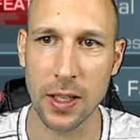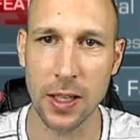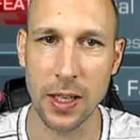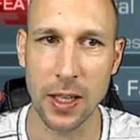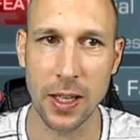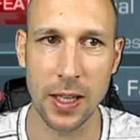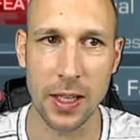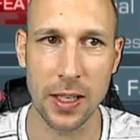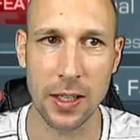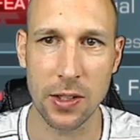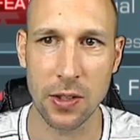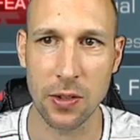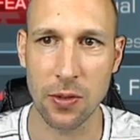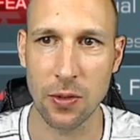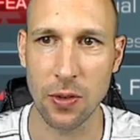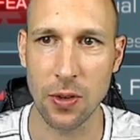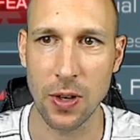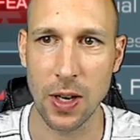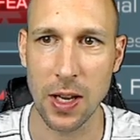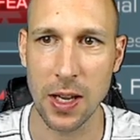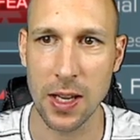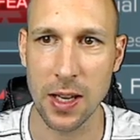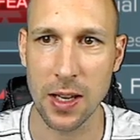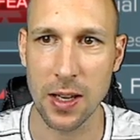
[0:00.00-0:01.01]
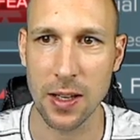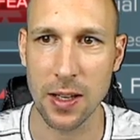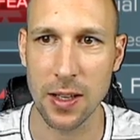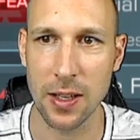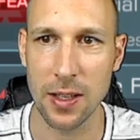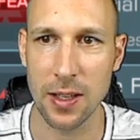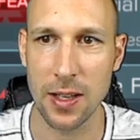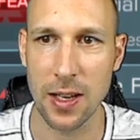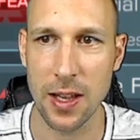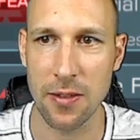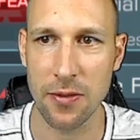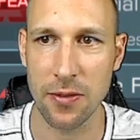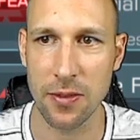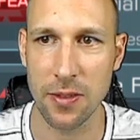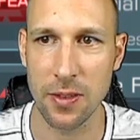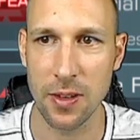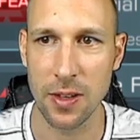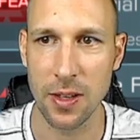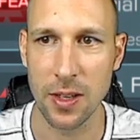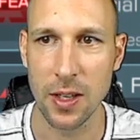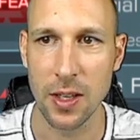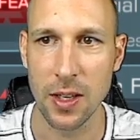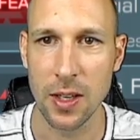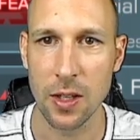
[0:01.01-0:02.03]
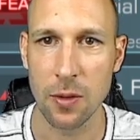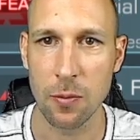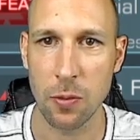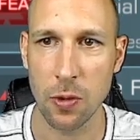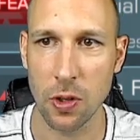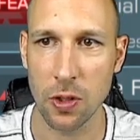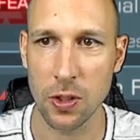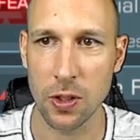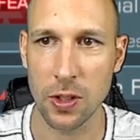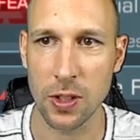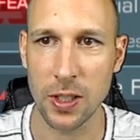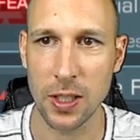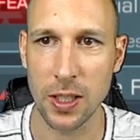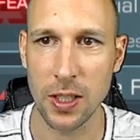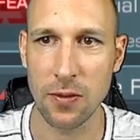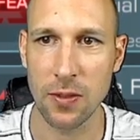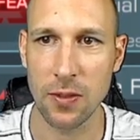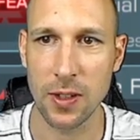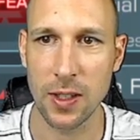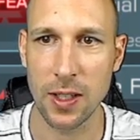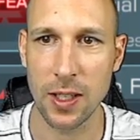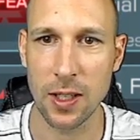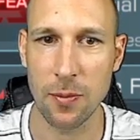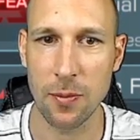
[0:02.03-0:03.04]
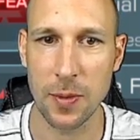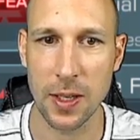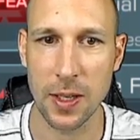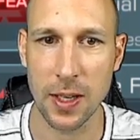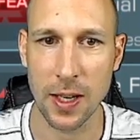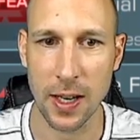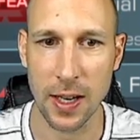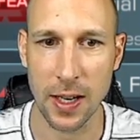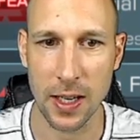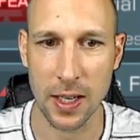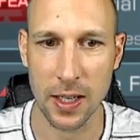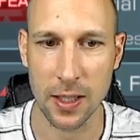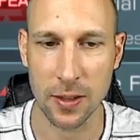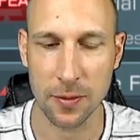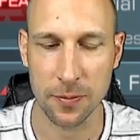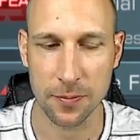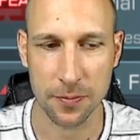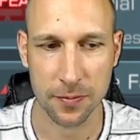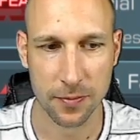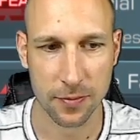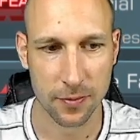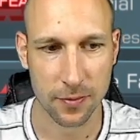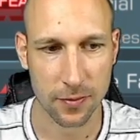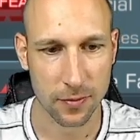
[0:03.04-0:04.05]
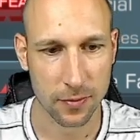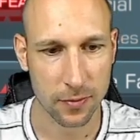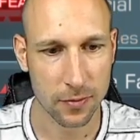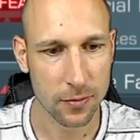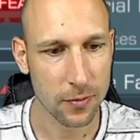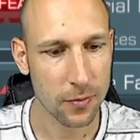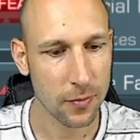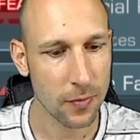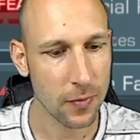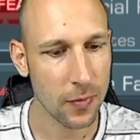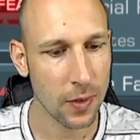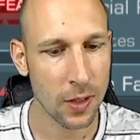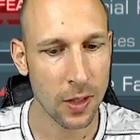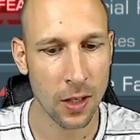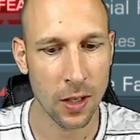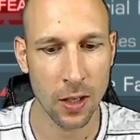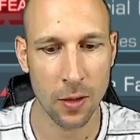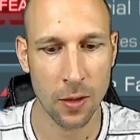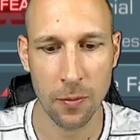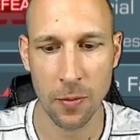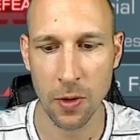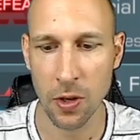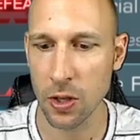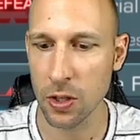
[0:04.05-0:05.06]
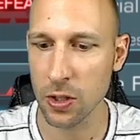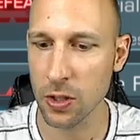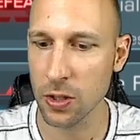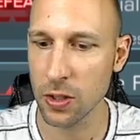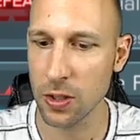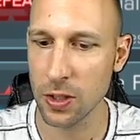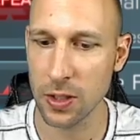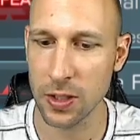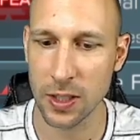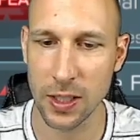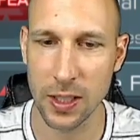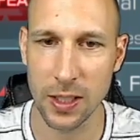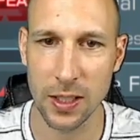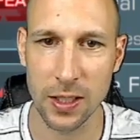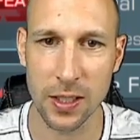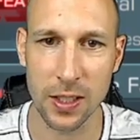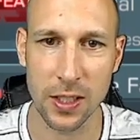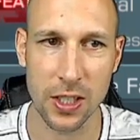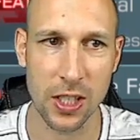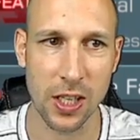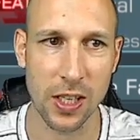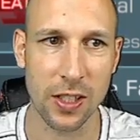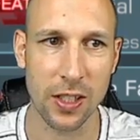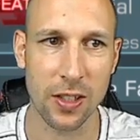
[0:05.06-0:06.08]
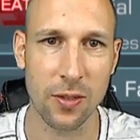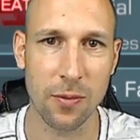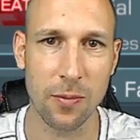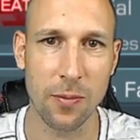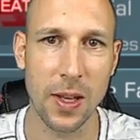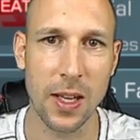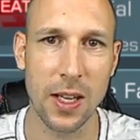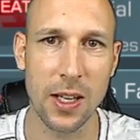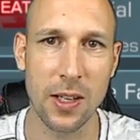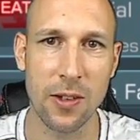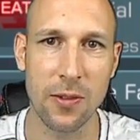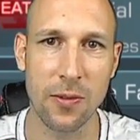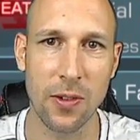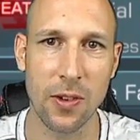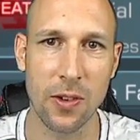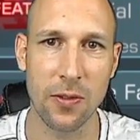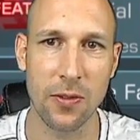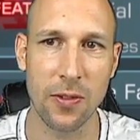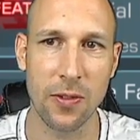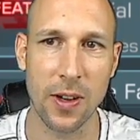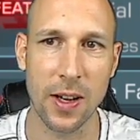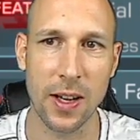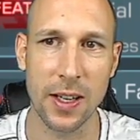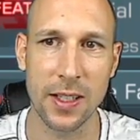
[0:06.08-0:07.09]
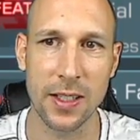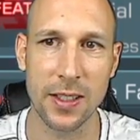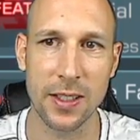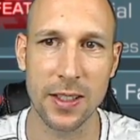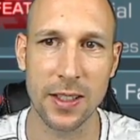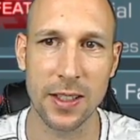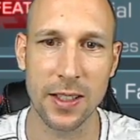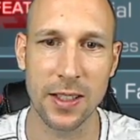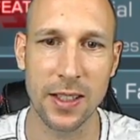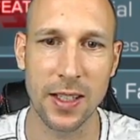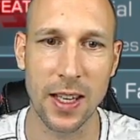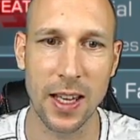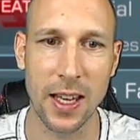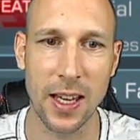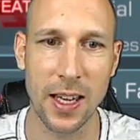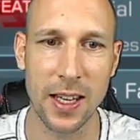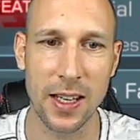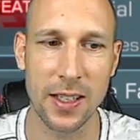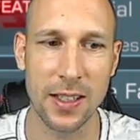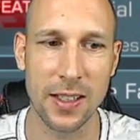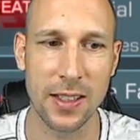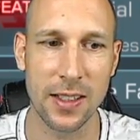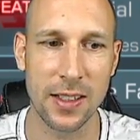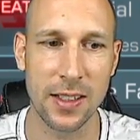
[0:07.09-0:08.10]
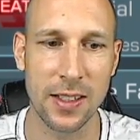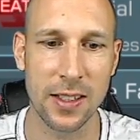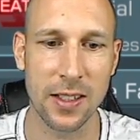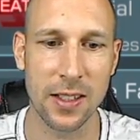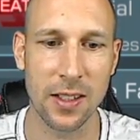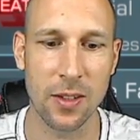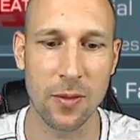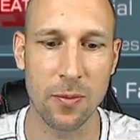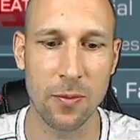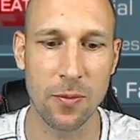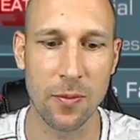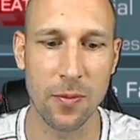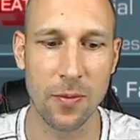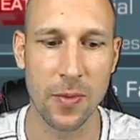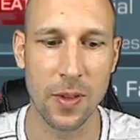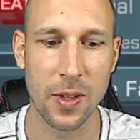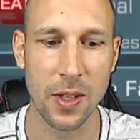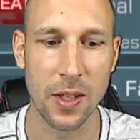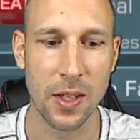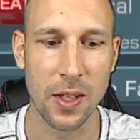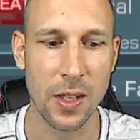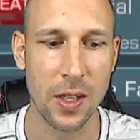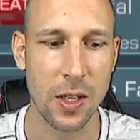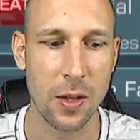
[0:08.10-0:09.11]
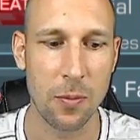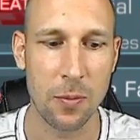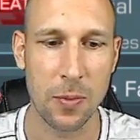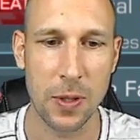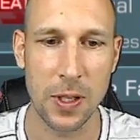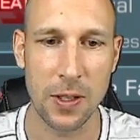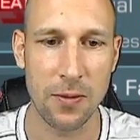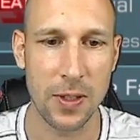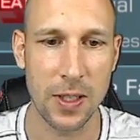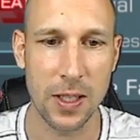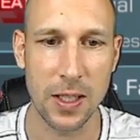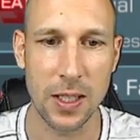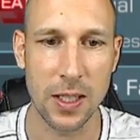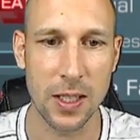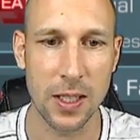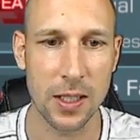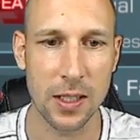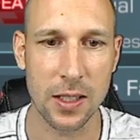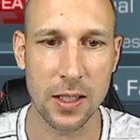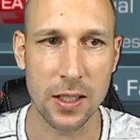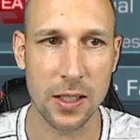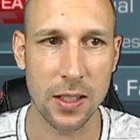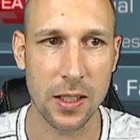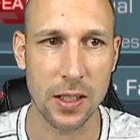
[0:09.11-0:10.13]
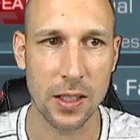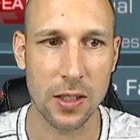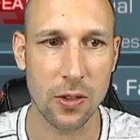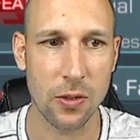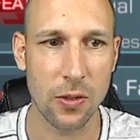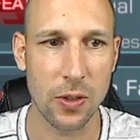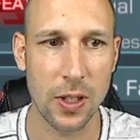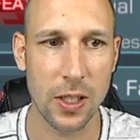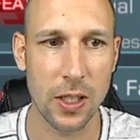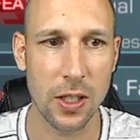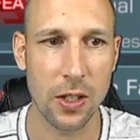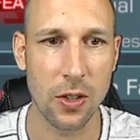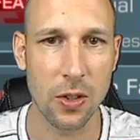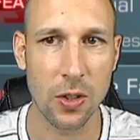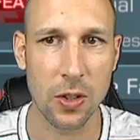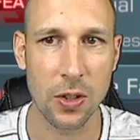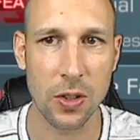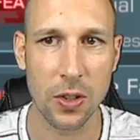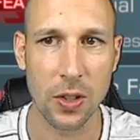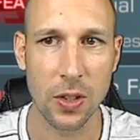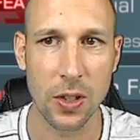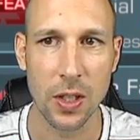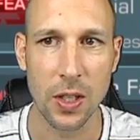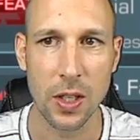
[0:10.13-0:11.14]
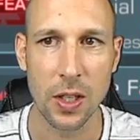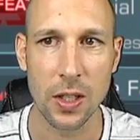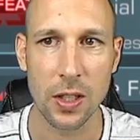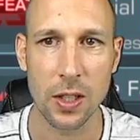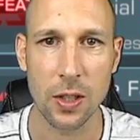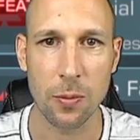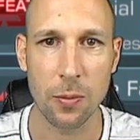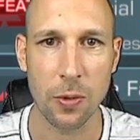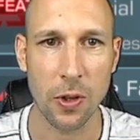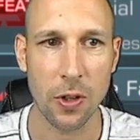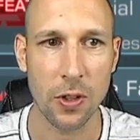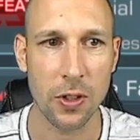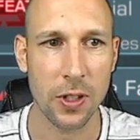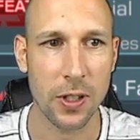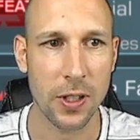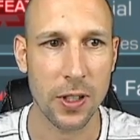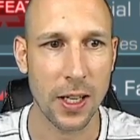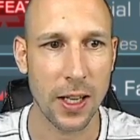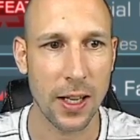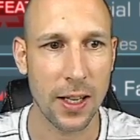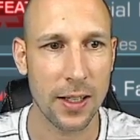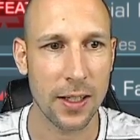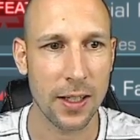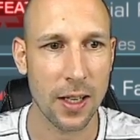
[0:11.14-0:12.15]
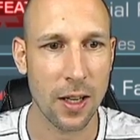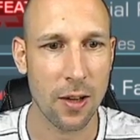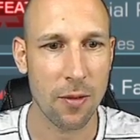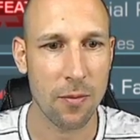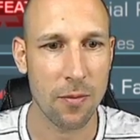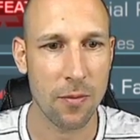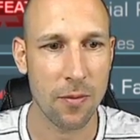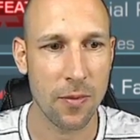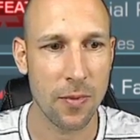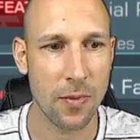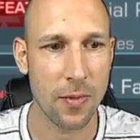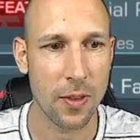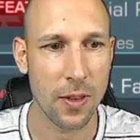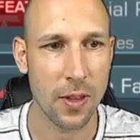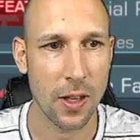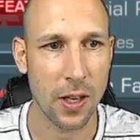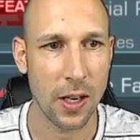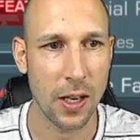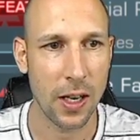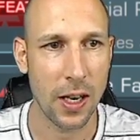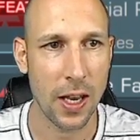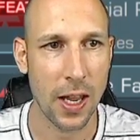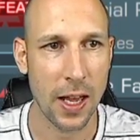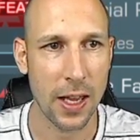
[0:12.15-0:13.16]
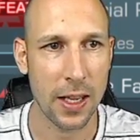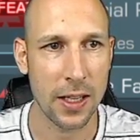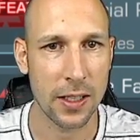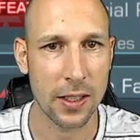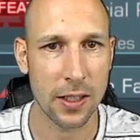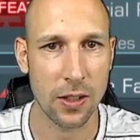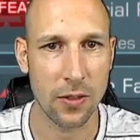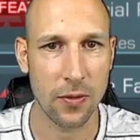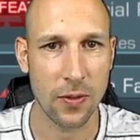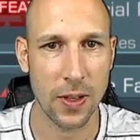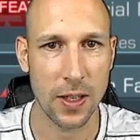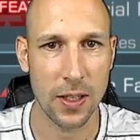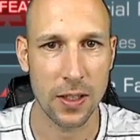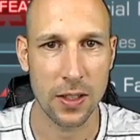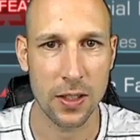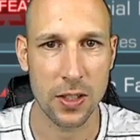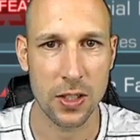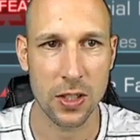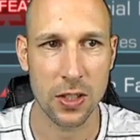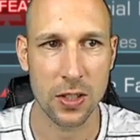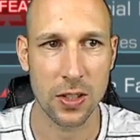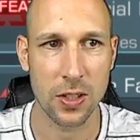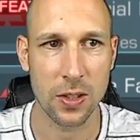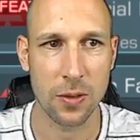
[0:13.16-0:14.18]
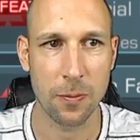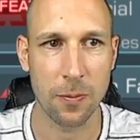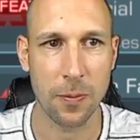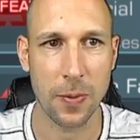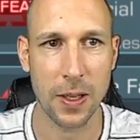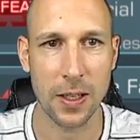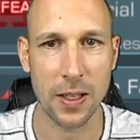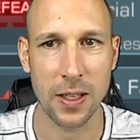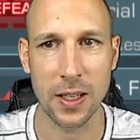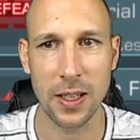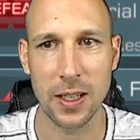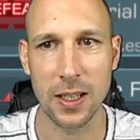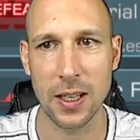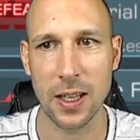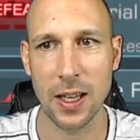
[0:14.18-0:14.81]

at rank 11. Brontes even a little bit higher. Hercules is just made for fights against PvE. It's really good. The Brontes has some nice advantages, but it